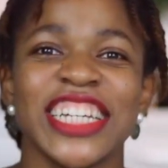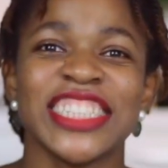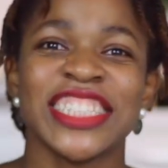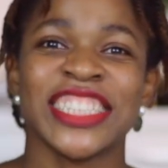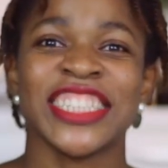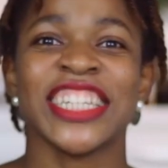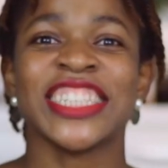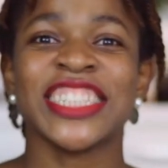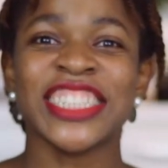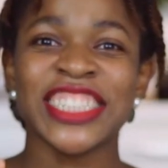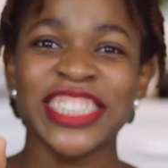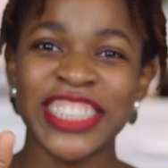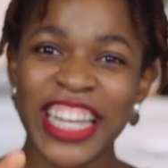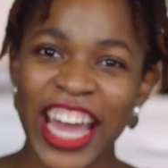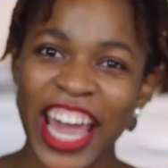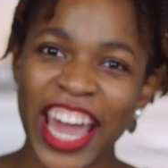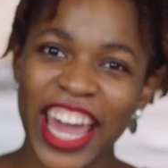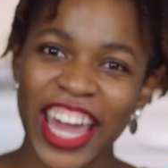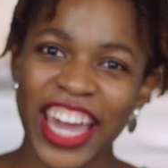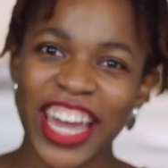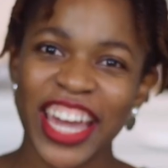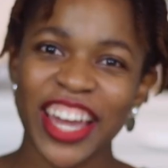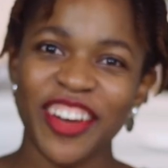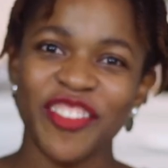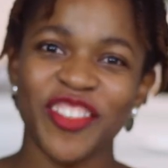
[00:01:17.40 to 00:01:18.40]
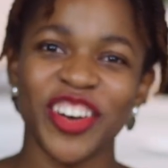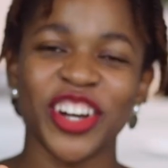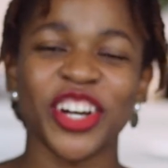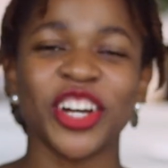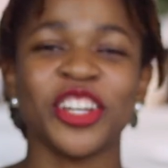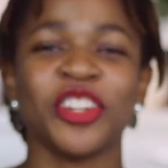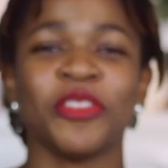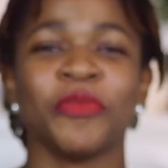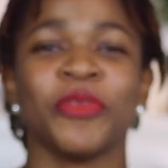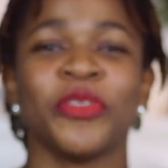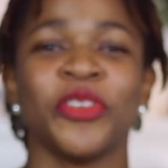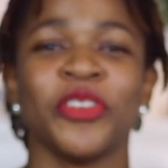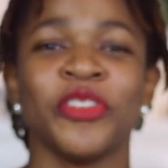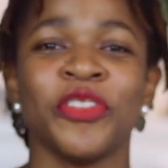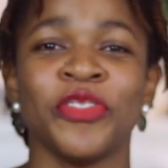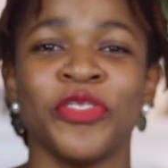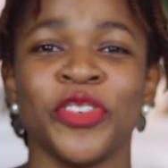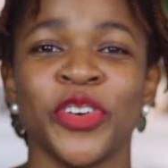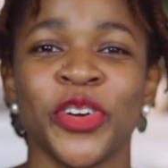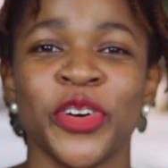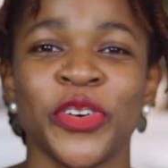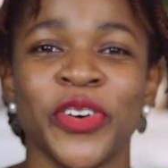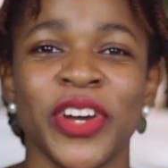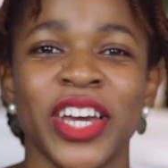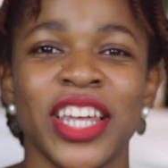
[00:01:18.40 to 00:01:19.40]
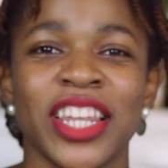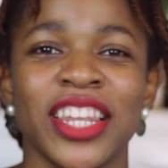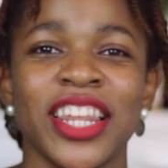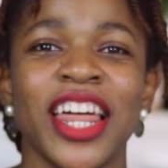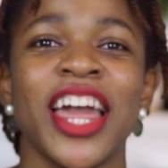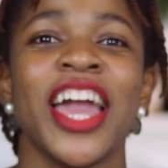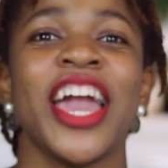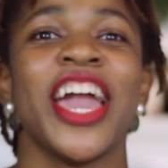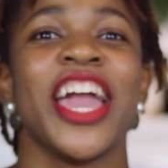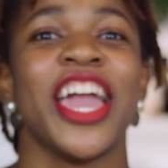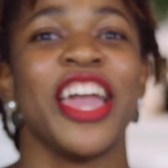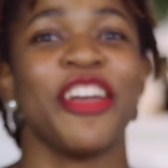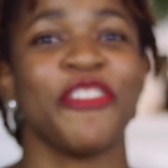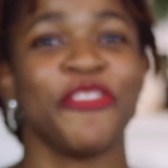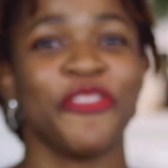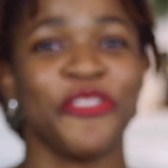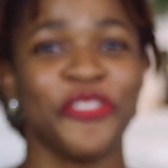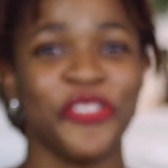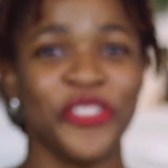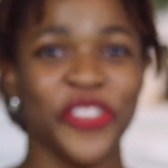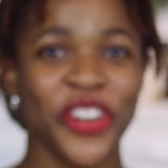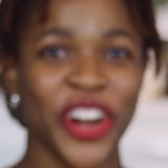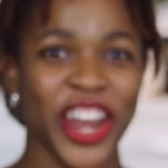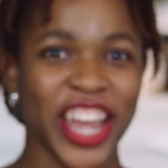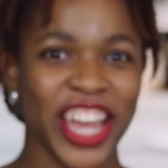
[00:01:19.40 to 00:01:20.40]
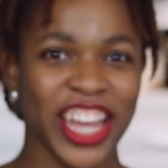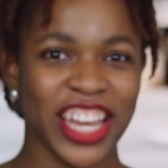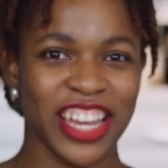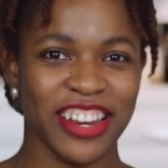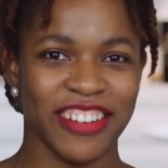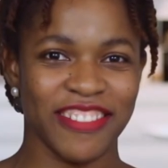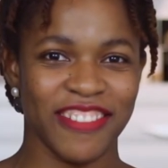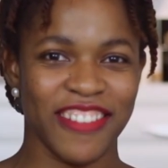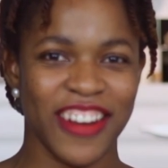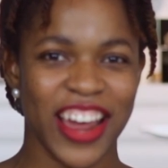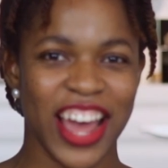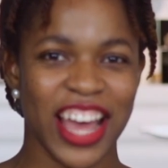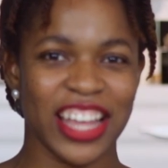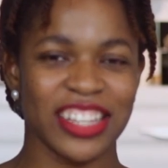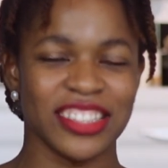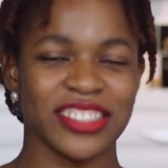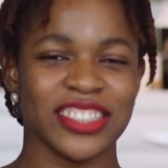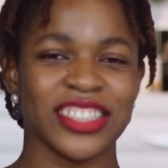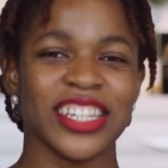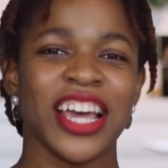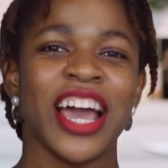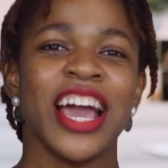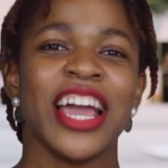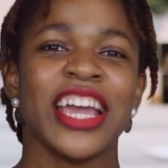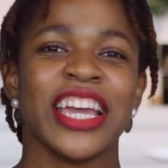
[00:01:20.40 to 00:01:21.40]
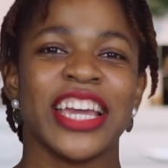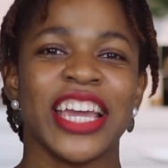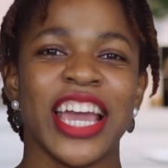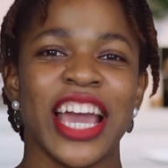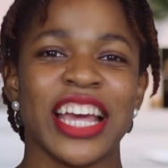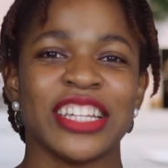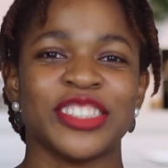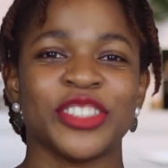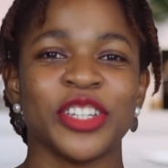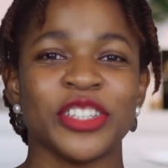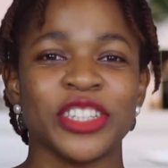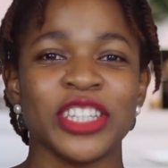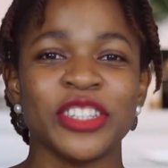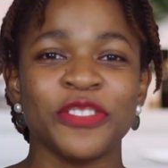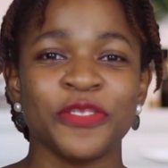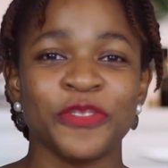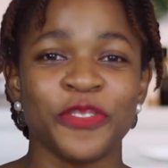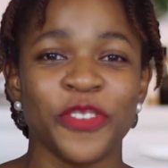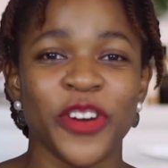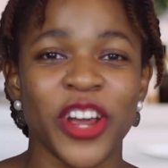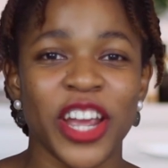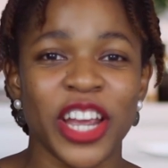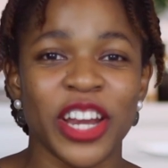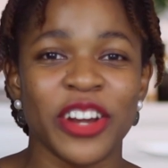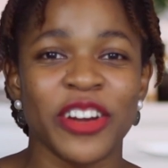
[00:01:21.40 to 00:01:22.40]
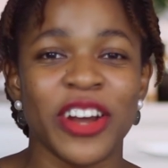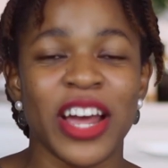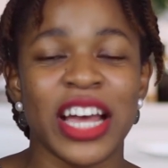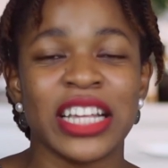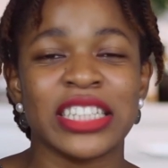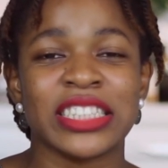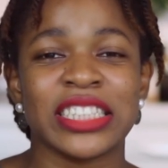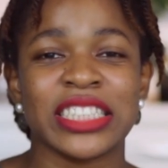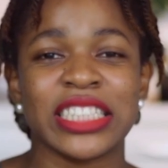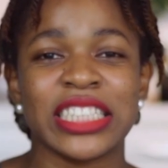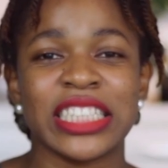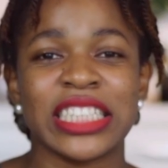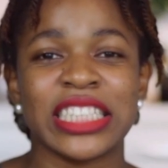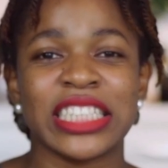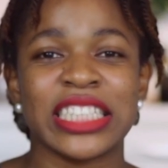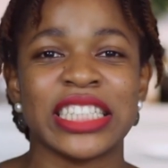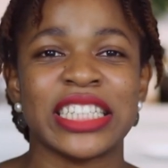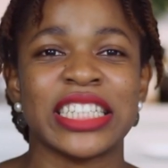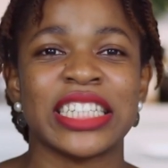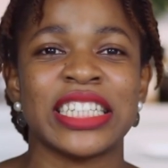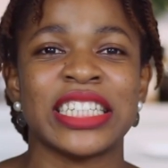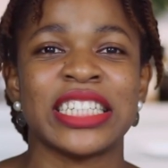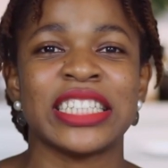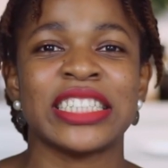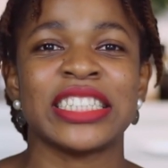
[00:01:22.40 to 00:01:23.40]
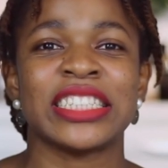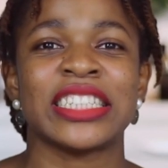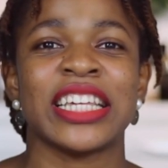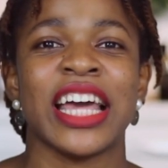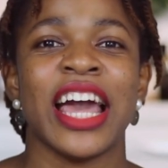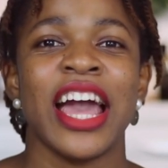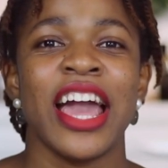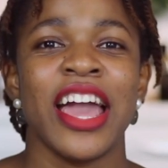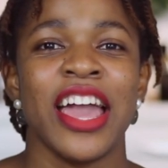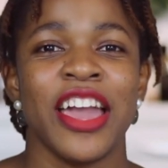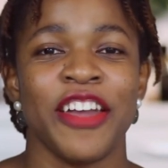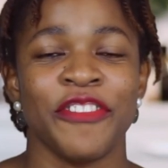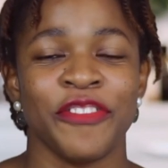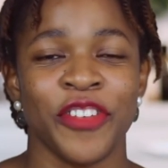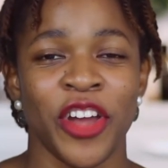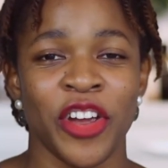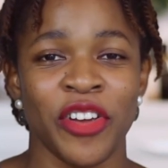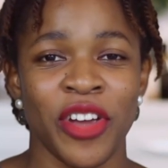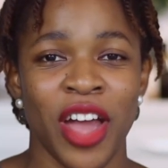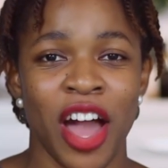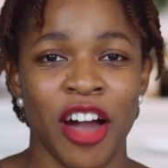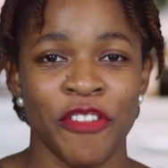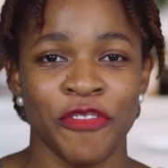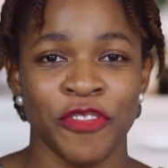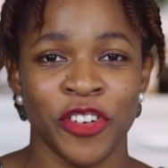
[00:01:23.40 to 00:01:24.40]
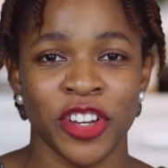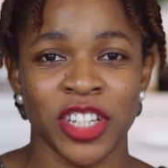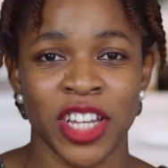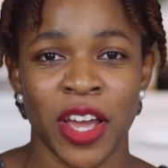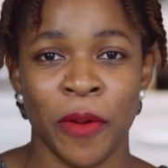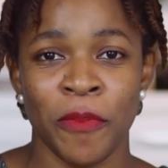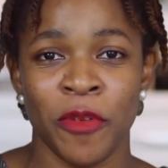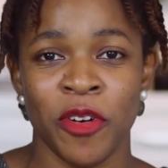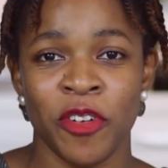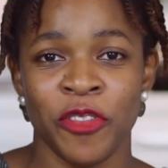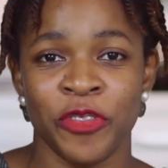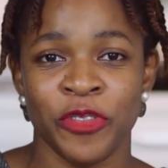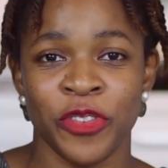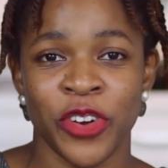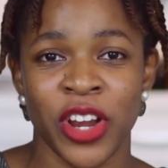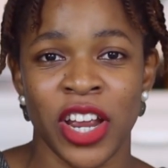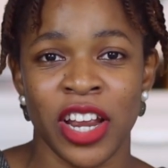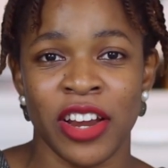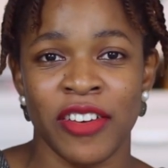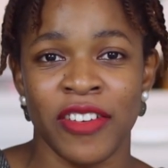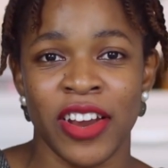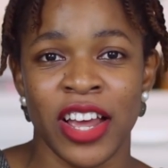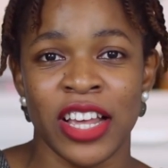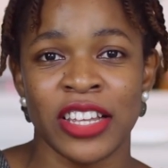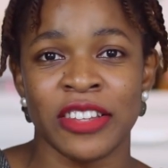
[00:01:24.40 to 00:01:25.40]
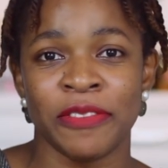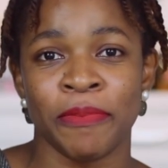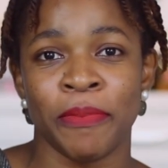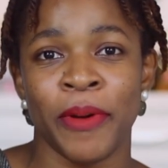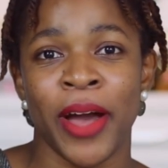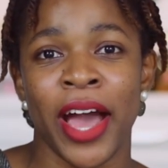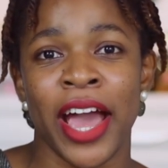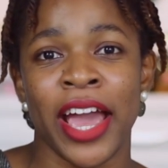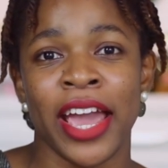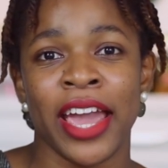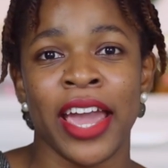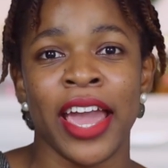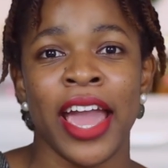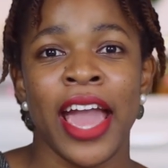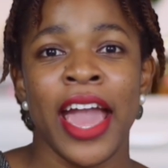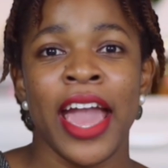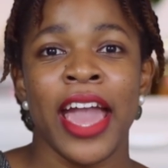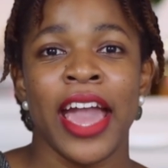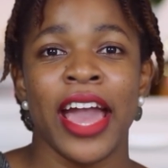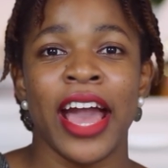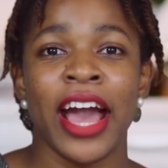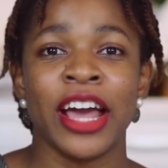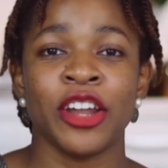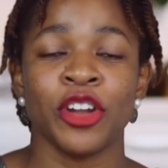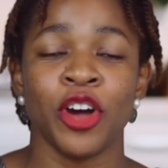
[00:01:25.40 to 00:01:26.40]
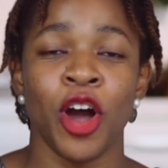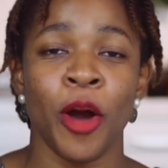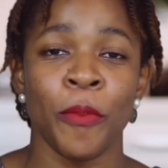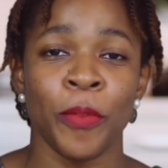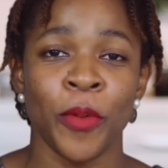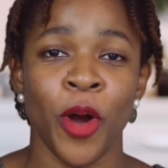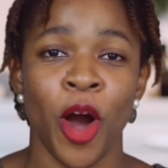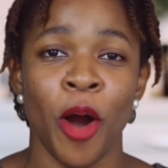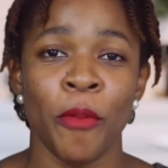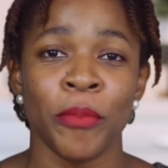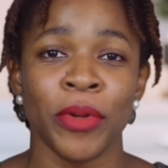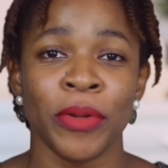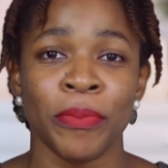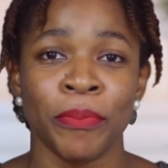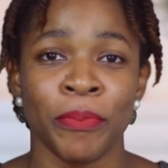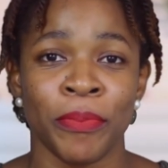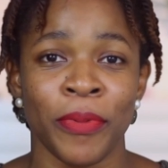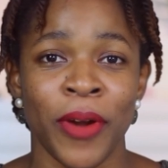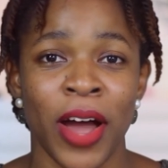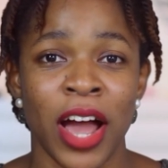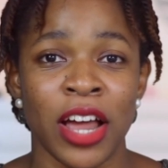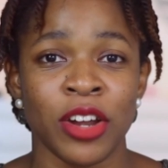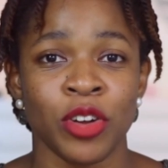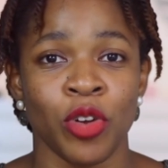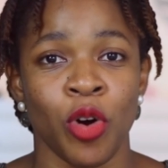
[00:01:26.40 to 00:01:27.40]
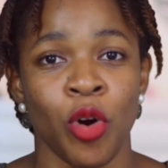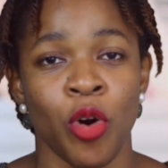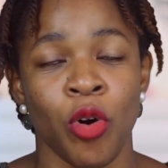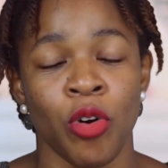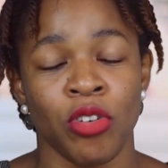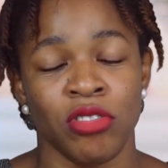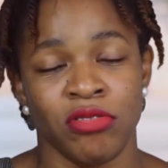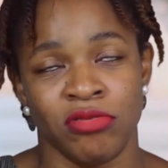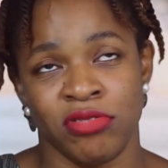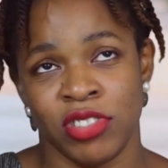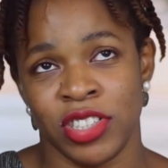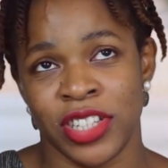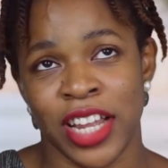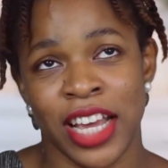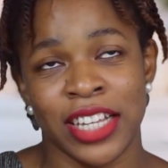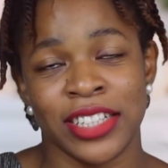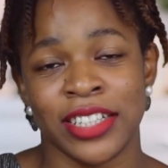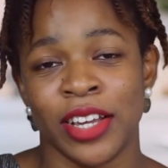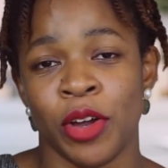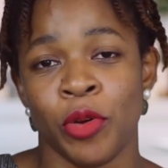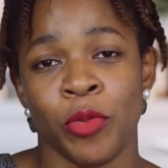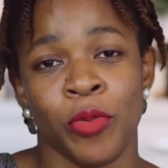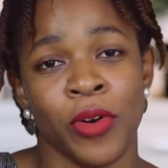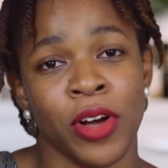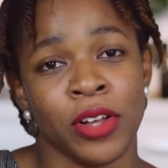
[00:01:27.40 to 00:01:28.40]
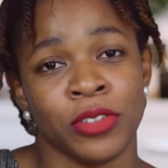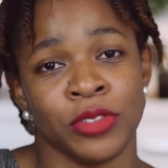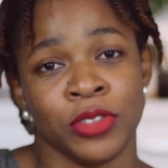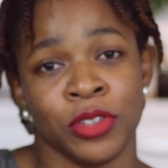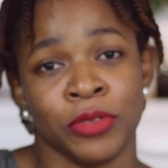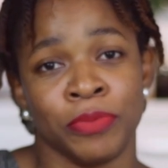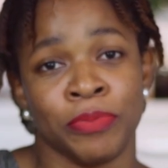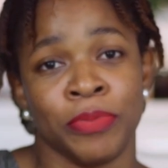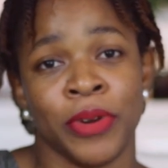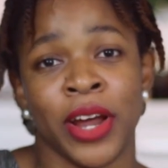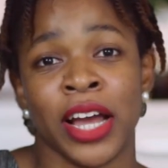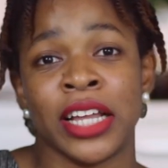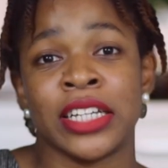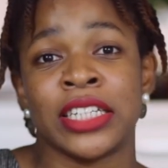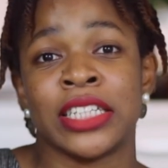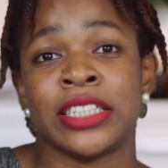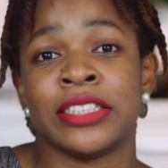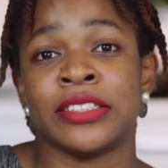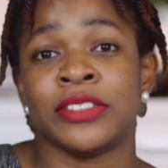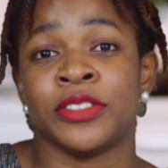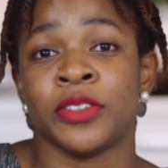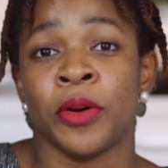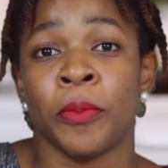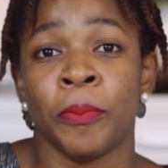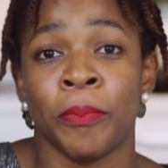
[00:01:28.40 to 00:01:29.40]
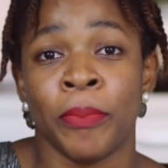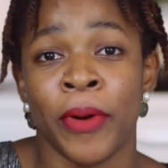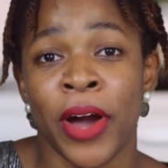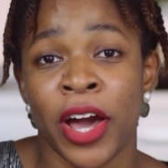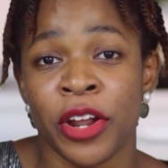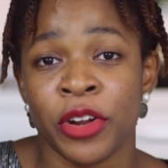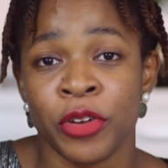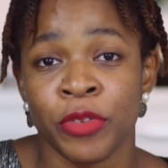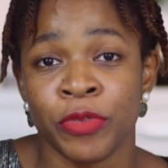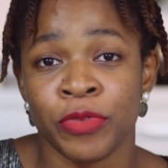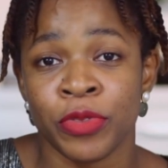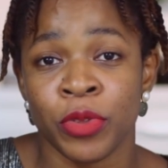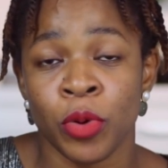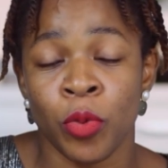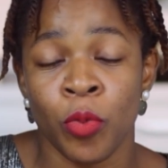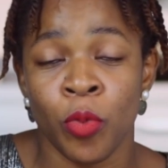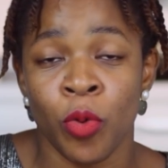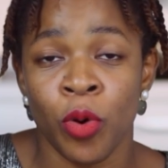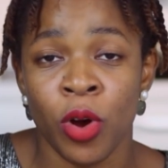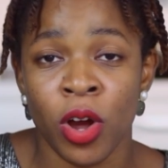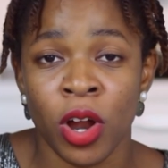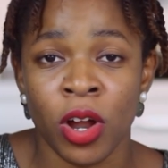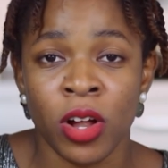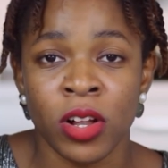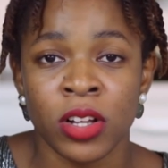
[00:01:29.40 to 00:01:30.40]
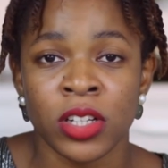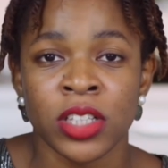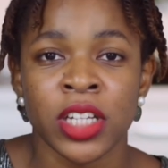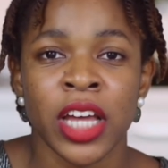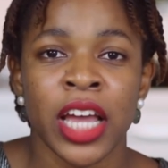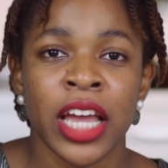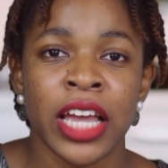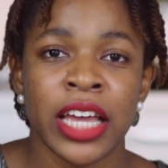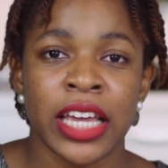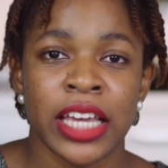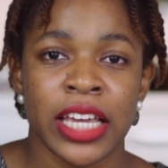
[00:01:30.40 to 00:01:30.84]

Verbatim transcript: So today we're going to be reviewing a fragrance. Yeah, so this fragrance is a very affordable fragrance by an upcoming brand, or should I say a well-known brand in some part of the world.